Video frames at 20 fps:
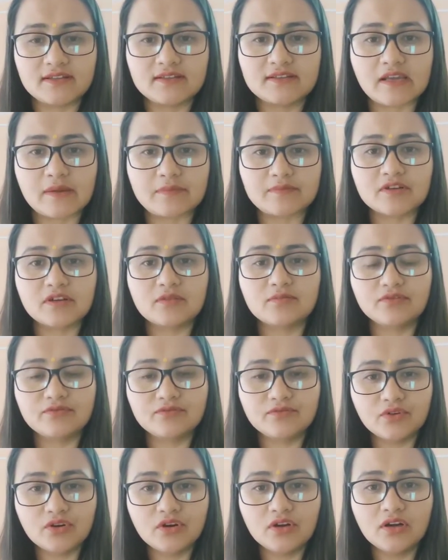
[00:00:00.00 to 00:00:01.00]
Chapter number
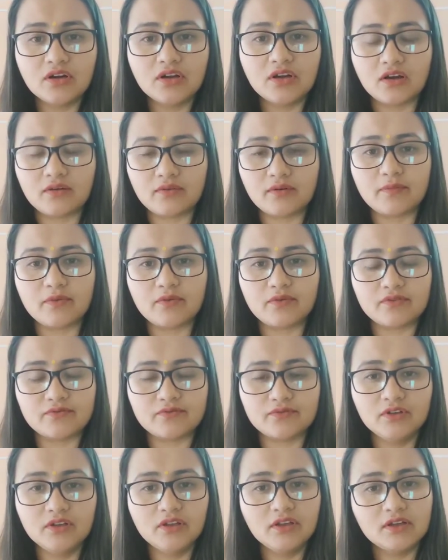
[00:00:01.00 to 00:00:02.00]
4, Our
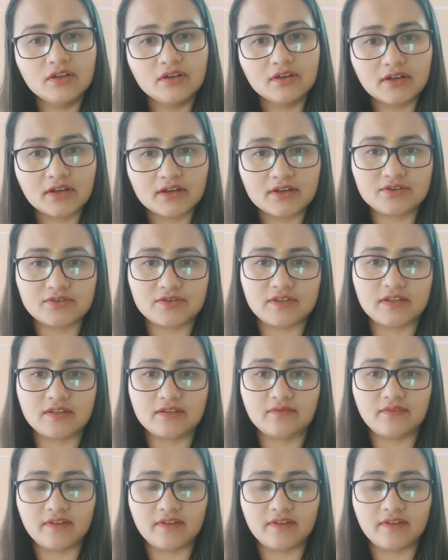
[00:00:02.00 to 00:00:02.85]
Beautiful Country.